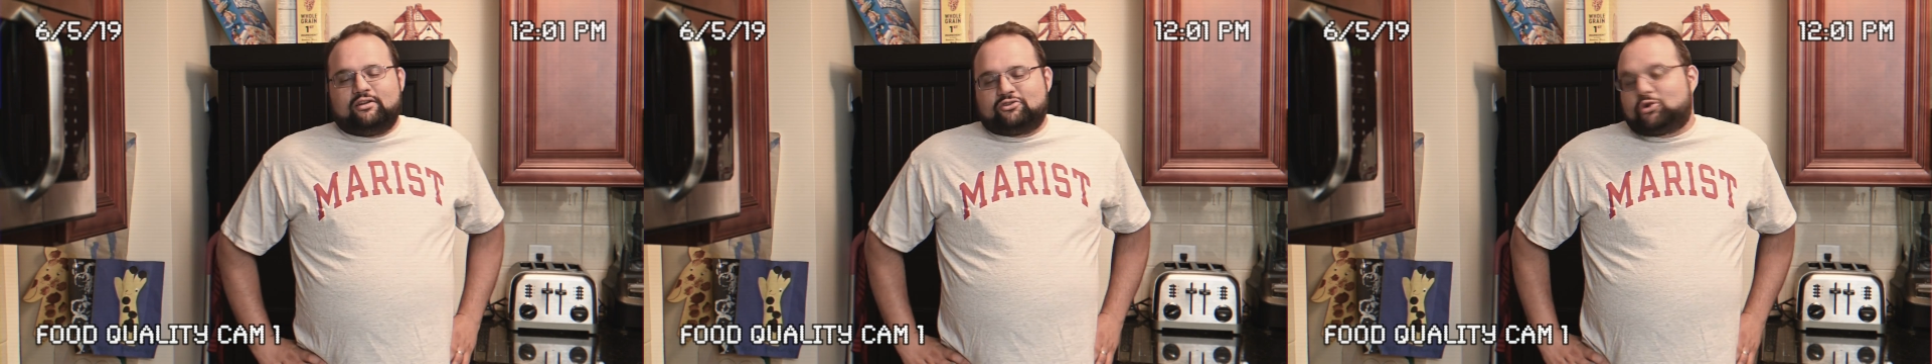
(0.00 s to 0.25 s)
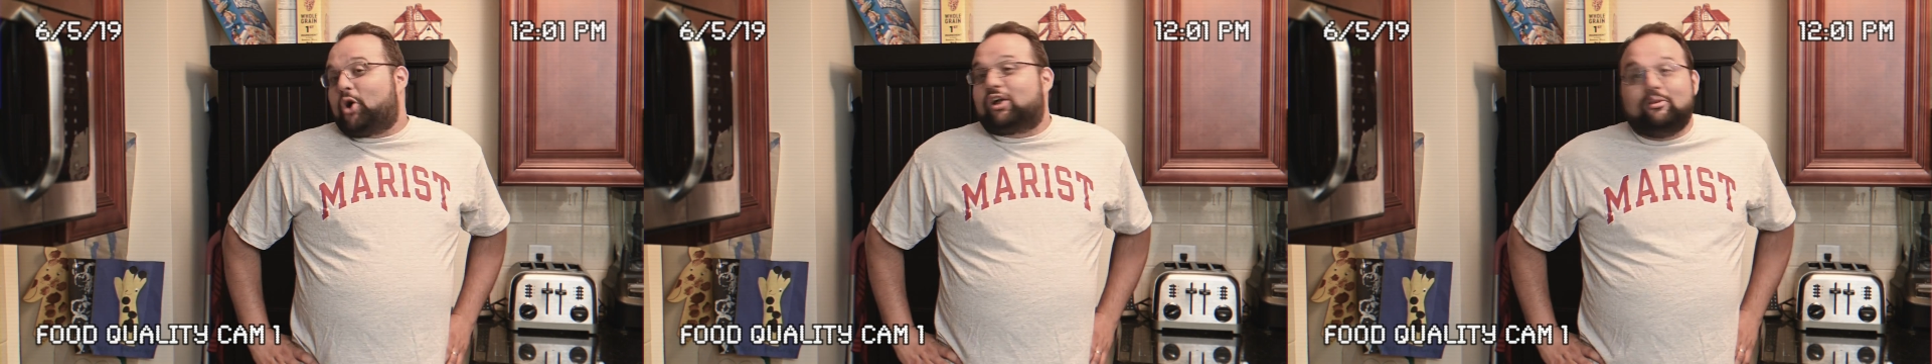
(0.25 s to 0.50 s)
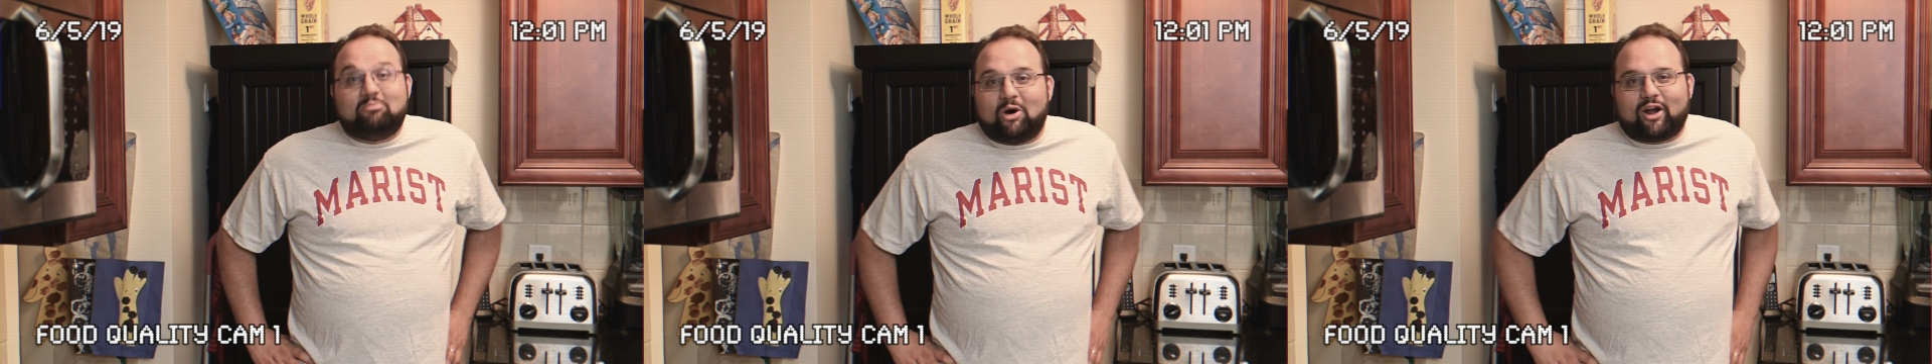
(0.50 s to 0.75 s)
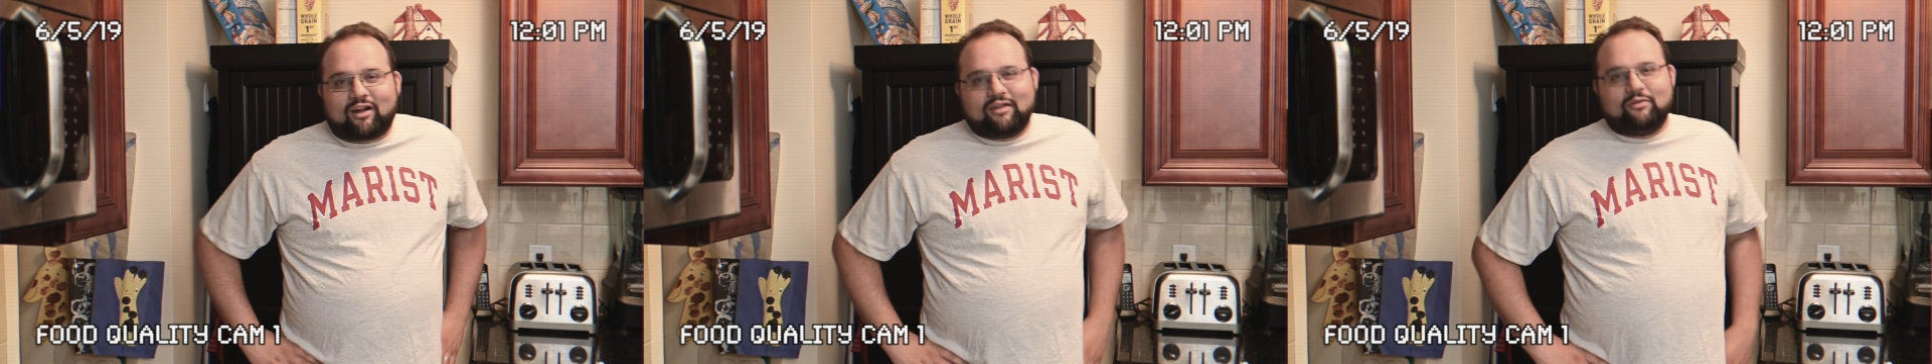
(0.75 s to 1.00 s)
chocolate
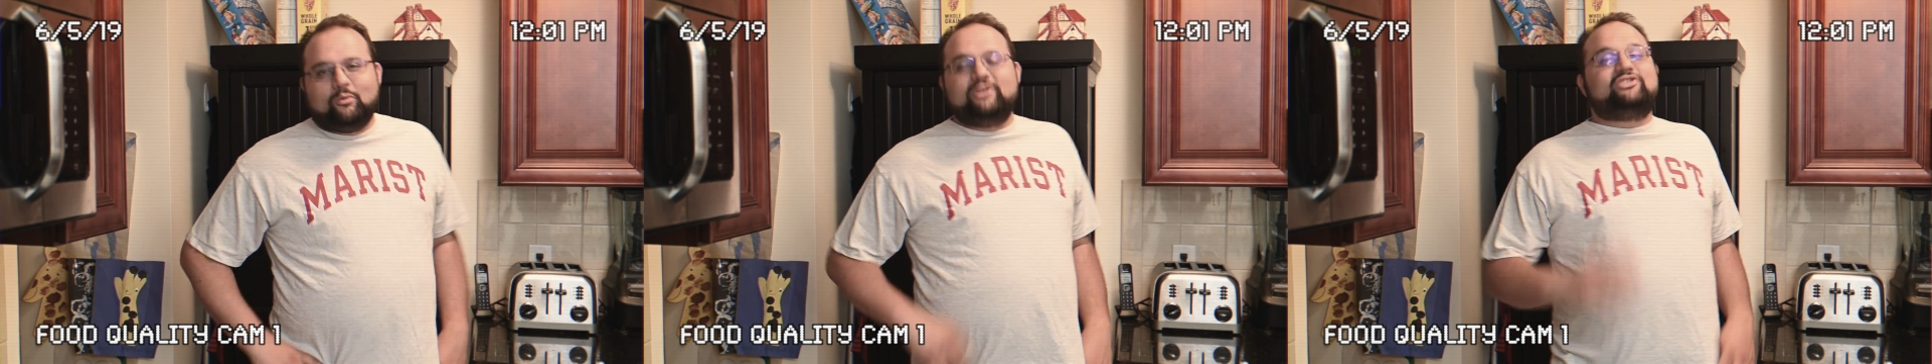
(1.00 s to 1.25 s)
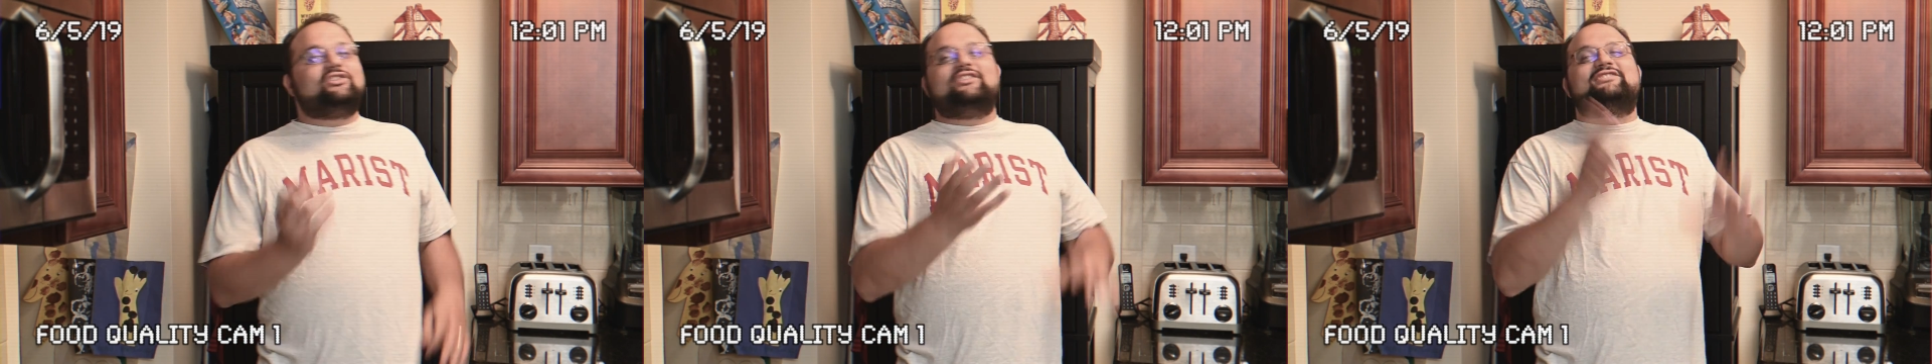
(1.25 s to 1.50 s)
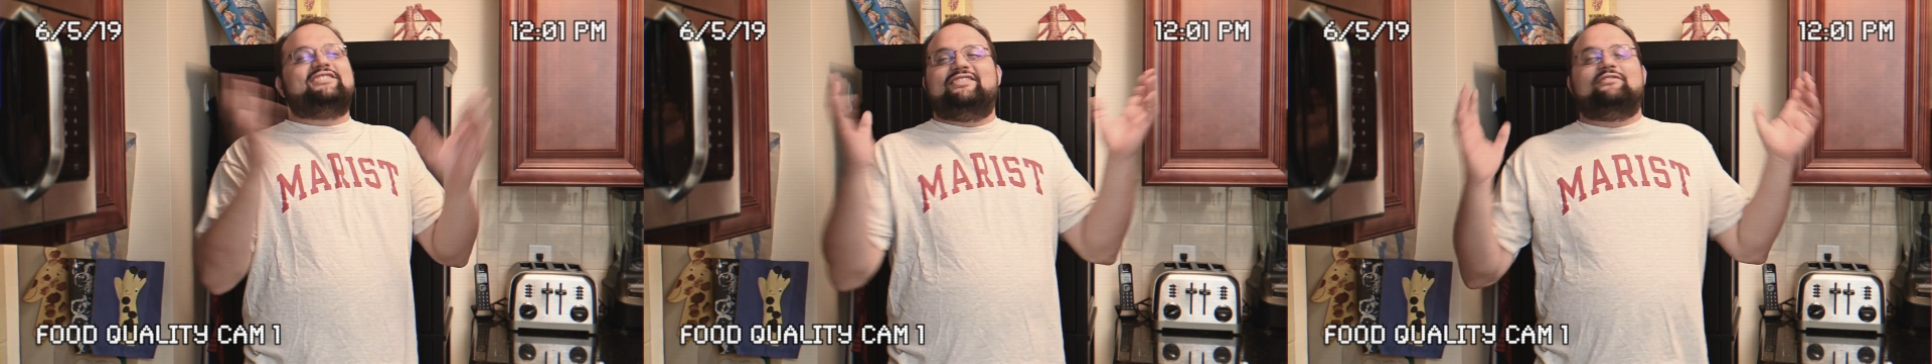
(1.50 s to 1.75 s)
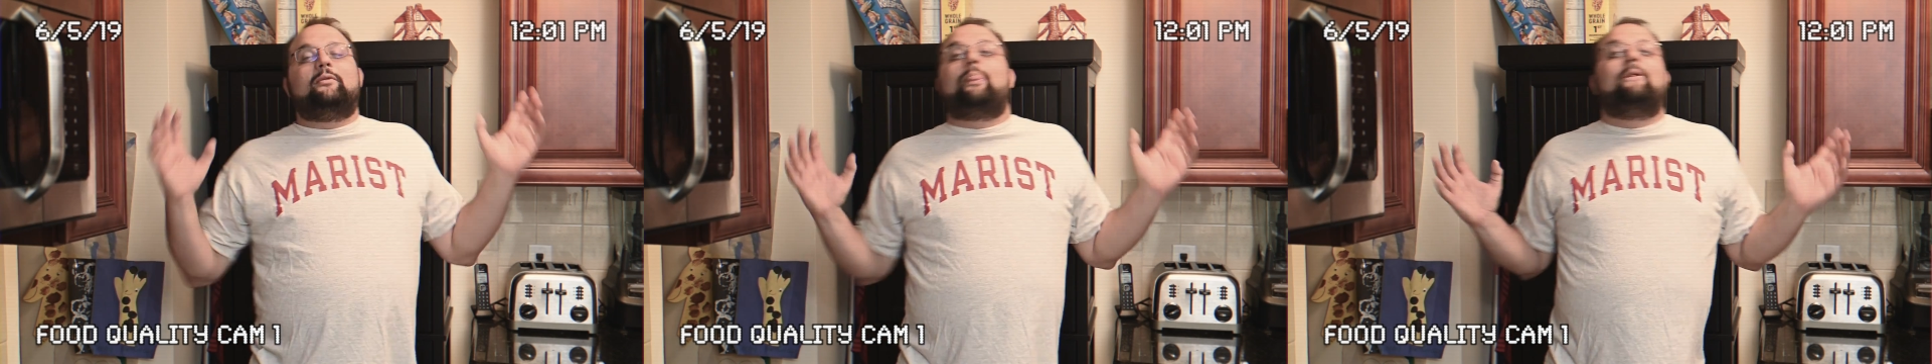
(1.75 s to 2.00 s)
bar, which, listen,
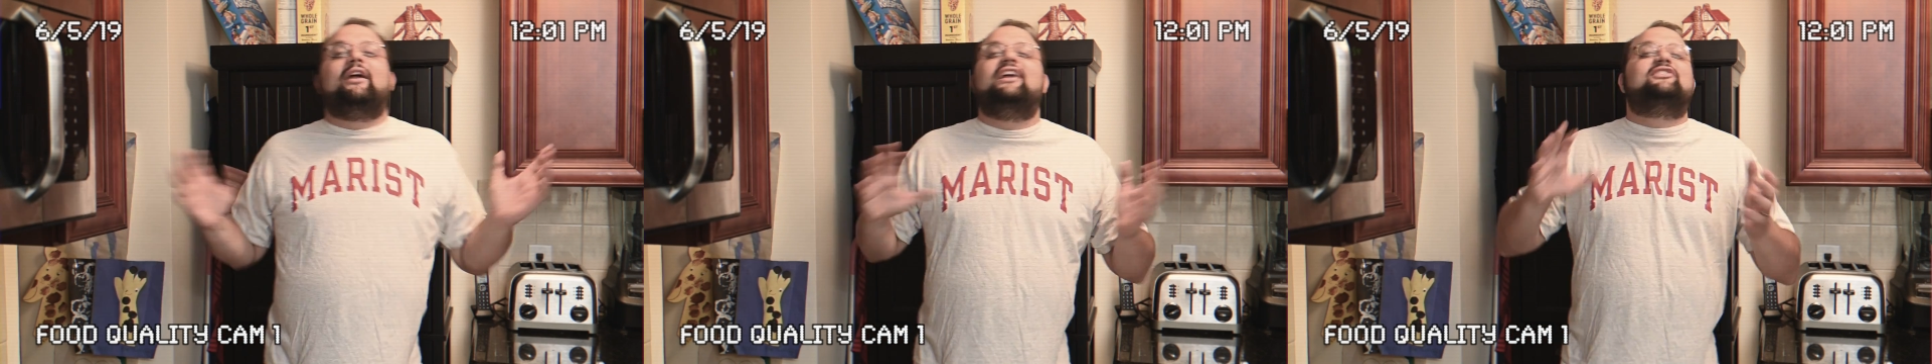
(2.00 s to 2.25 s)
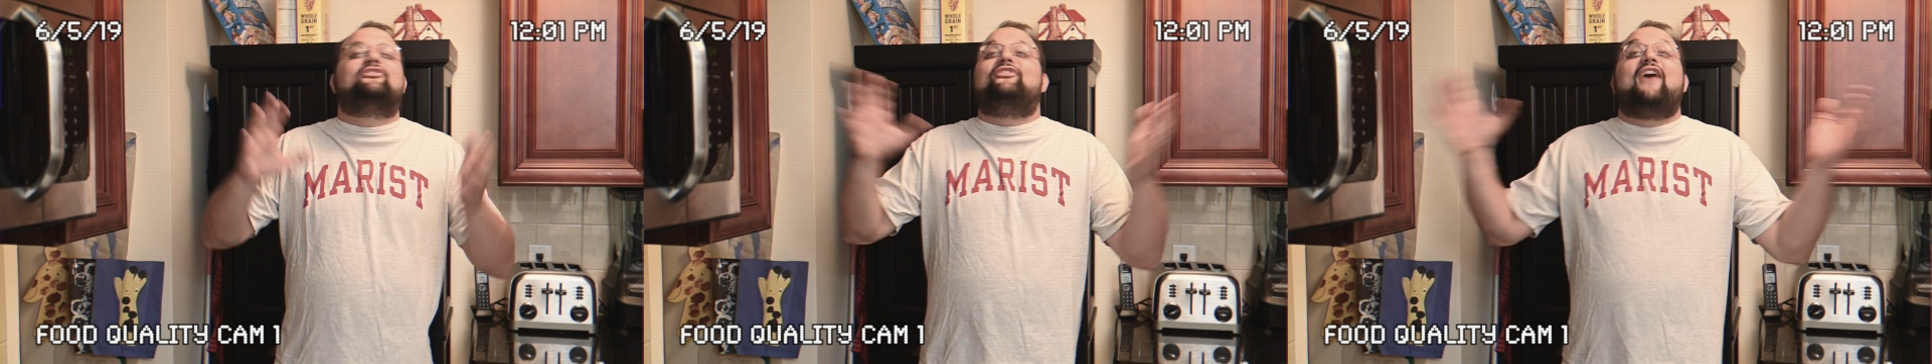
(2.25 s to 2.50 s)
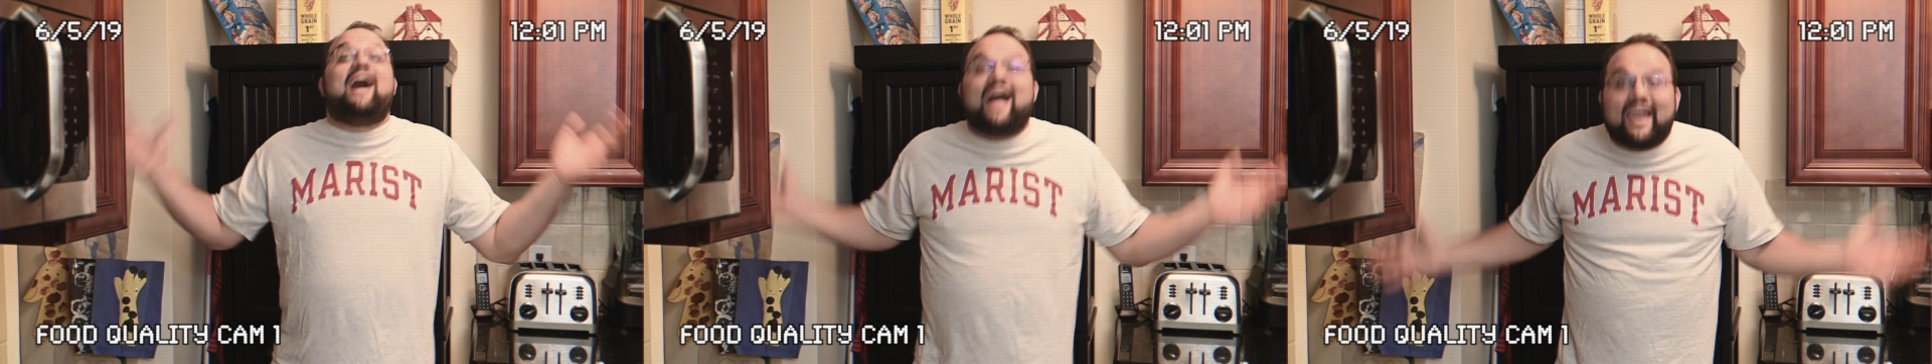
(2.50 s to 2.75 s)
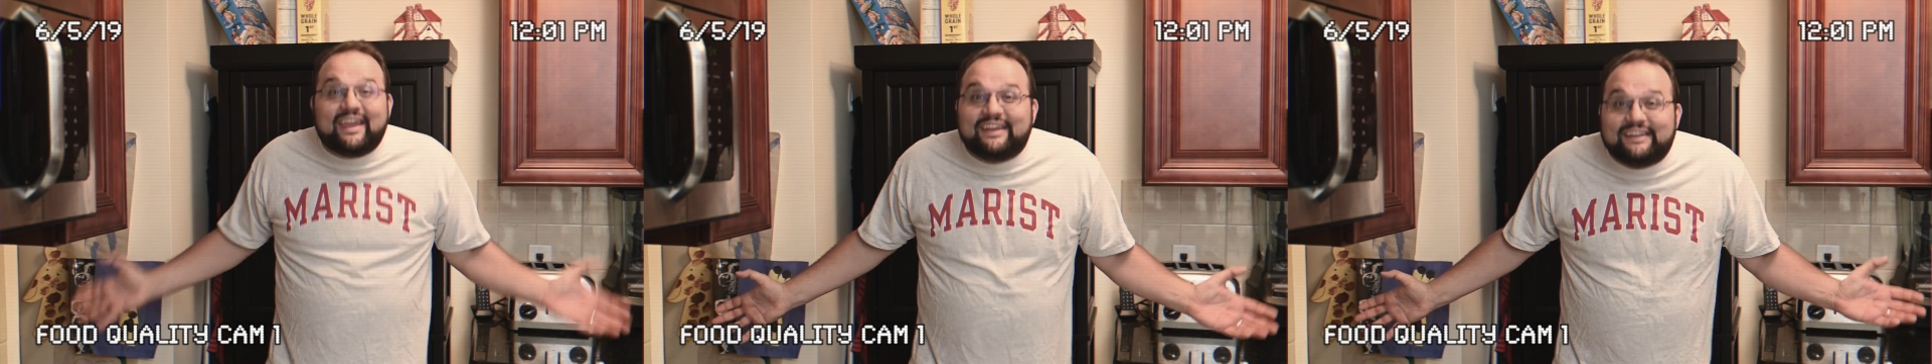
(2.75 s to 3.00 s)
it's
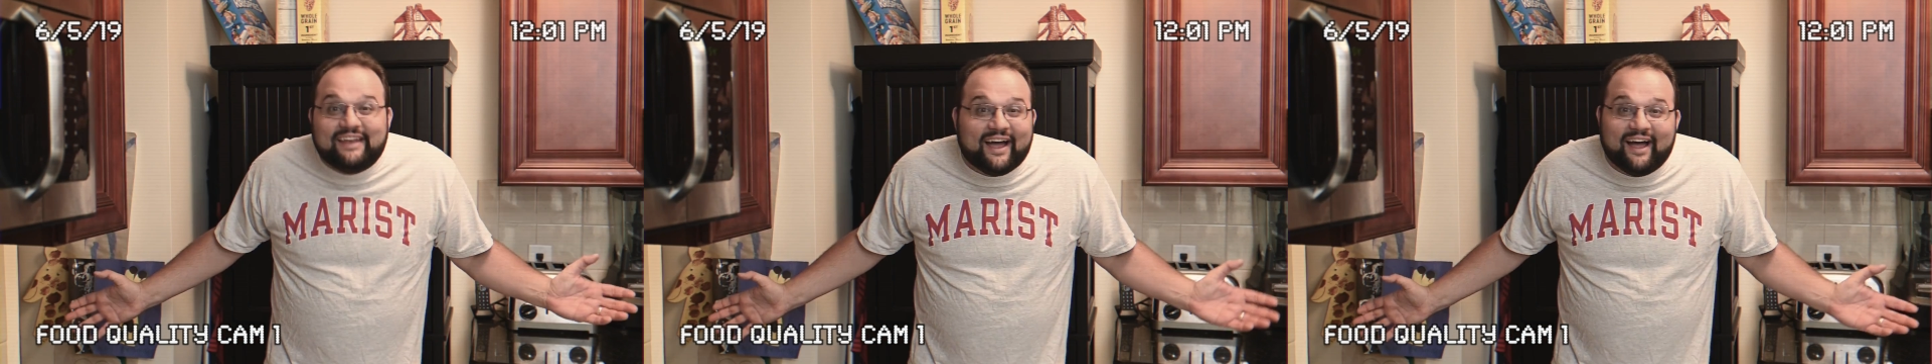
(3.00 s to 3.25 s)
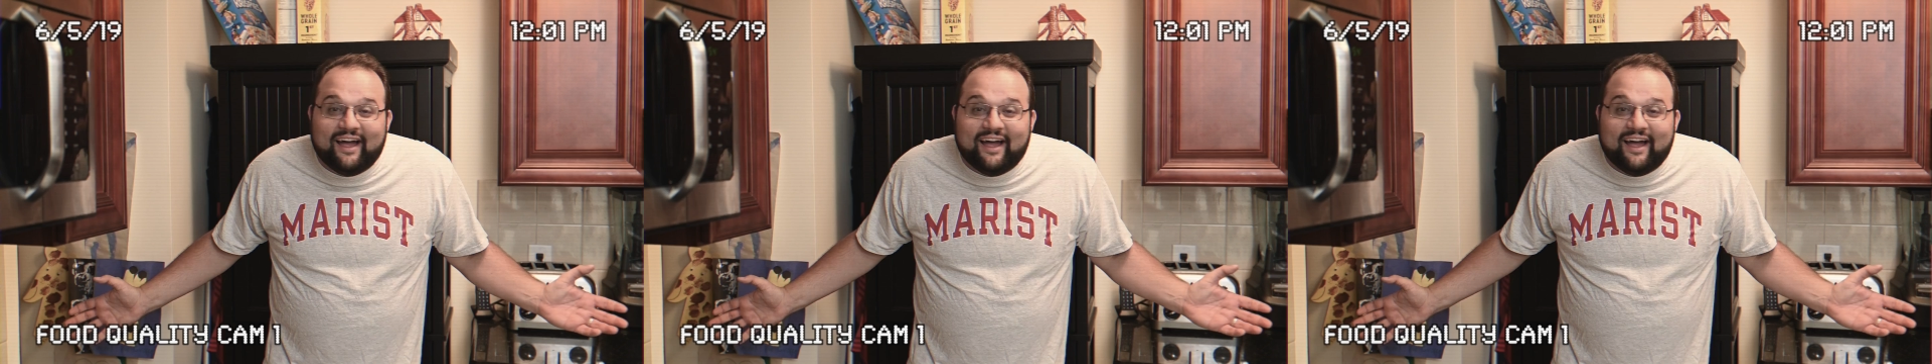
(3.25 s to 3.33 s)
fine.